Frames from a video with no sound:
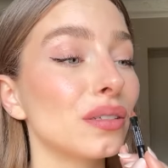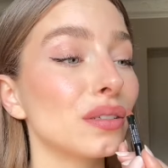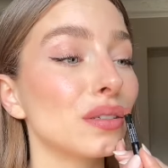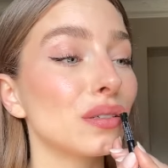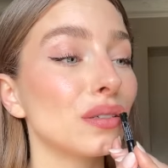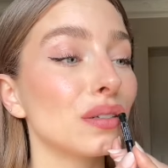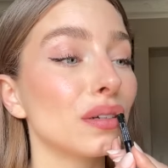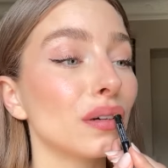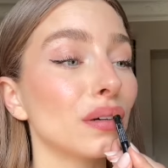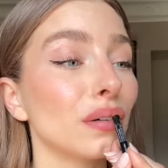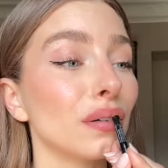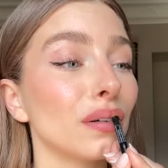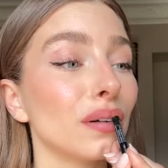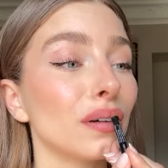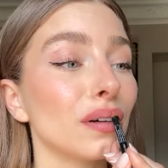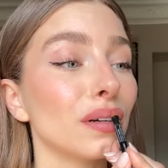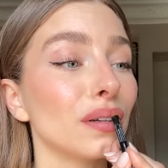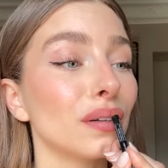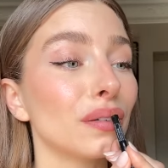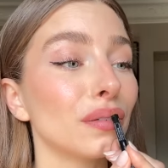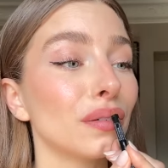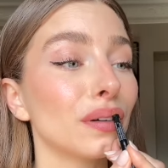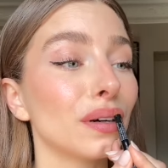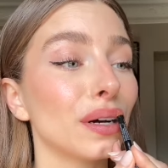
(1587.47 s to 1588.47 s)
So I
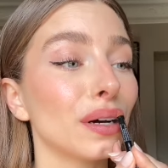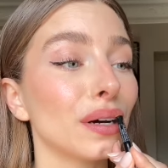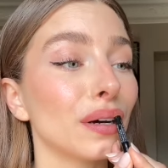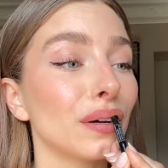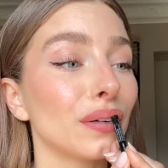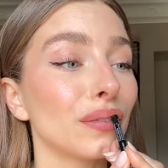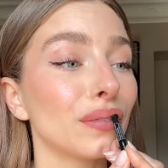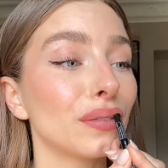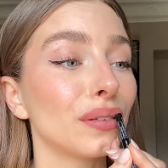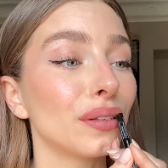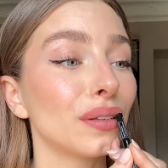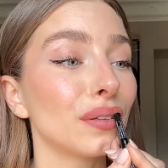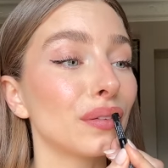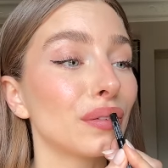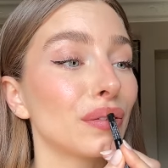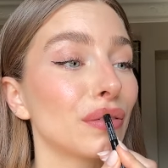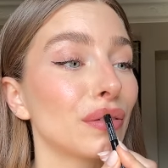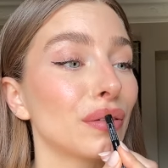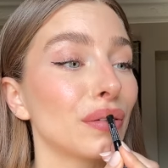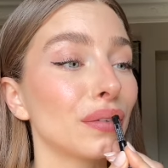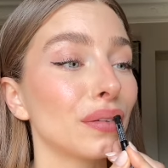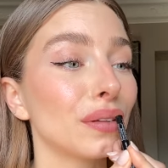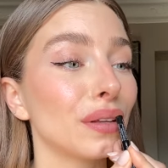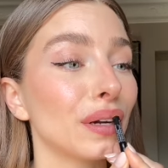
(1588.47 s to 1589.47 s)
do have these
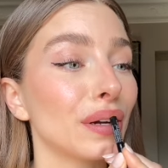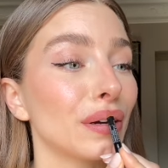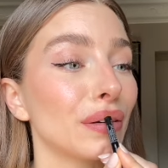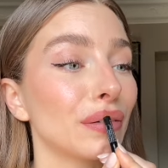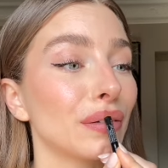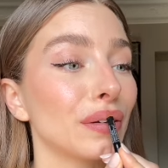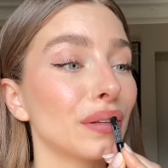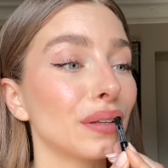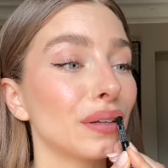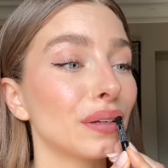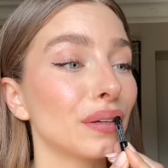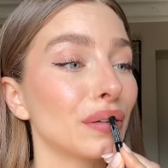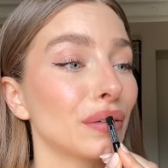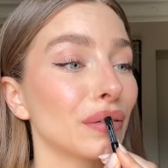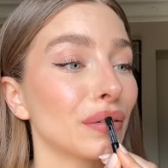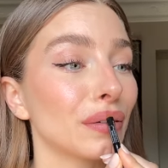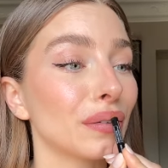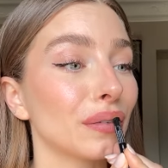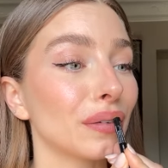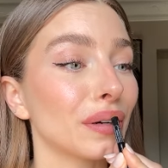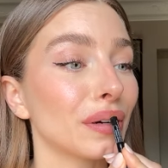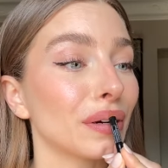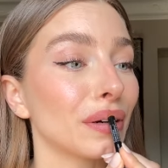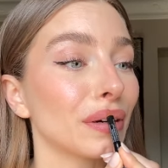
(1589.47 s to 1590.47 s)
two that I really enjoy
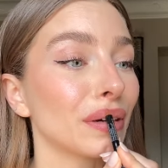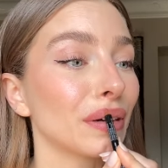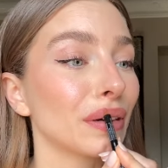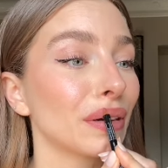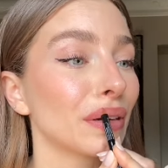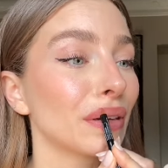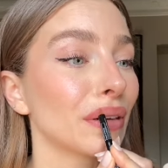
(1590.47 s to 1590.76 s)
wearing.